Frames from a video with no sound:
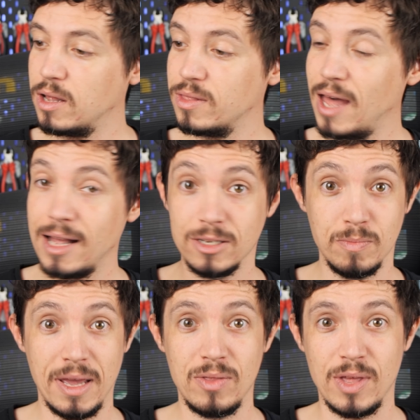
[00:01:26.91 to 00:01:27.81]
That has
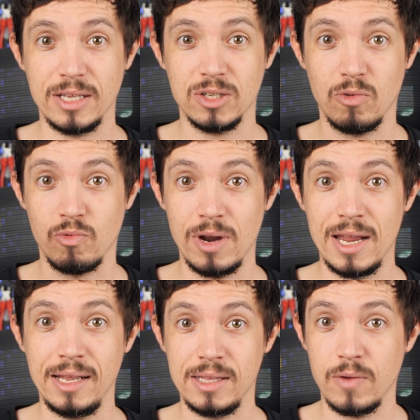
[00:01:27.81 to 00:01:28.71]
made things
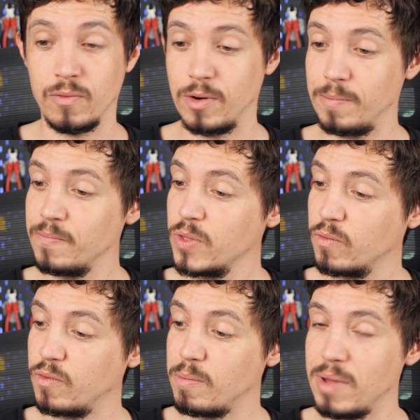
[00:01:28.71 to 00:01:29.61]
really different
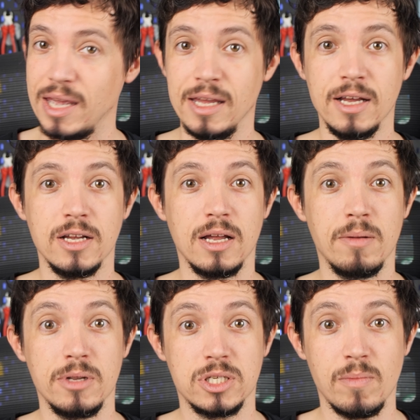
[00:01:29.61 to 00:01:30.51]
for me.
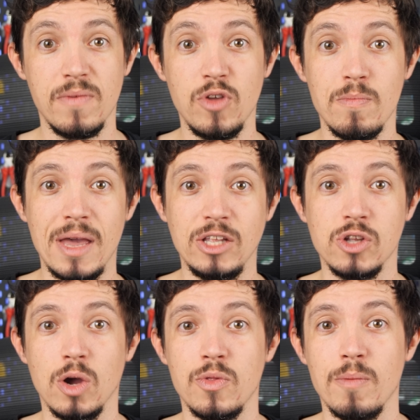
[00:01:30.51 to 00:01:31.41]
Some of you may
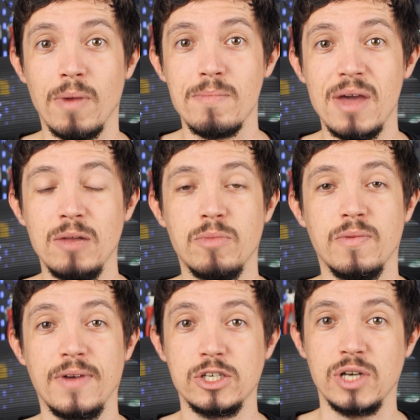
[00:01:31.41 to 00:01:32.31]
know that my main
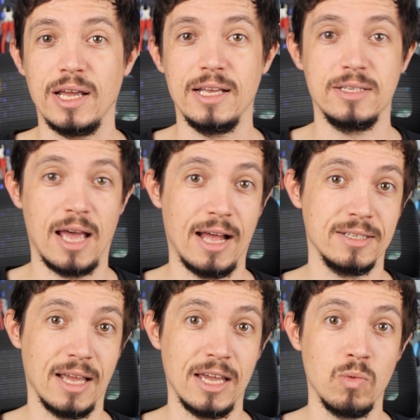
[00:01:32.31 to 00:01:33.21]
profession is
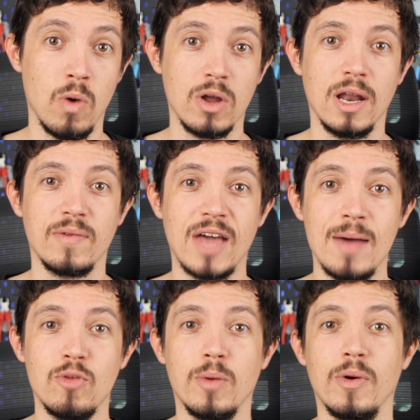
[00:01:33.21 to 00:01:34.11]
as a wildlife
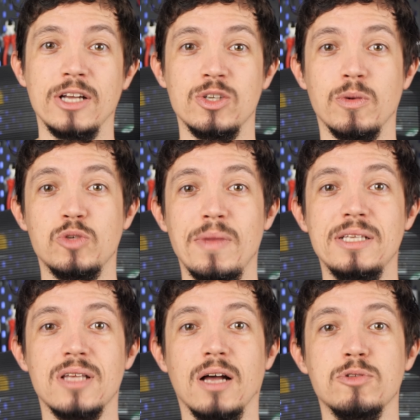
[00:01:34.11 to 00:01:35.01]
camera operator, which
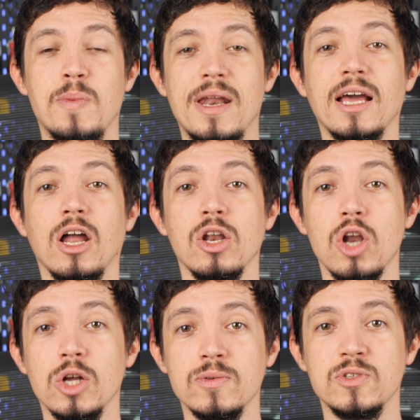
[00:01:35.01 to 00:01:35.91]
means that I'm spending a
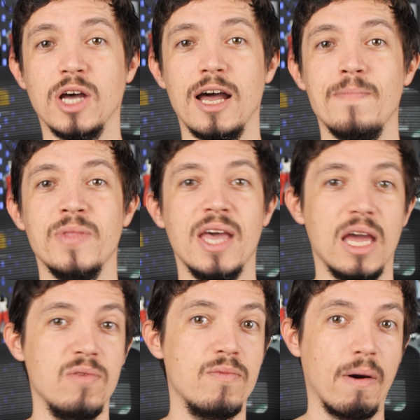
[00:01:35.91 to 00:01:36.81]
lot of time
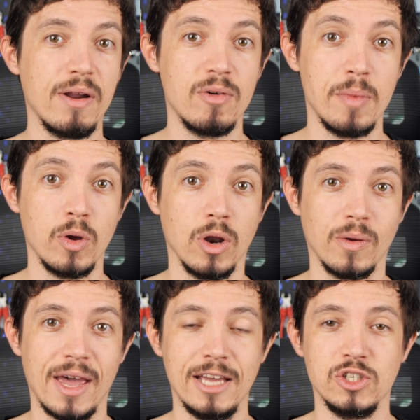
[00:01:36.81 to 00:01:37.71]
in very remote
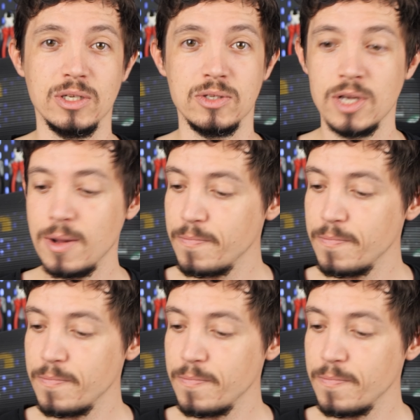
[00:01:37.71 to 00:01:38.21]
locations.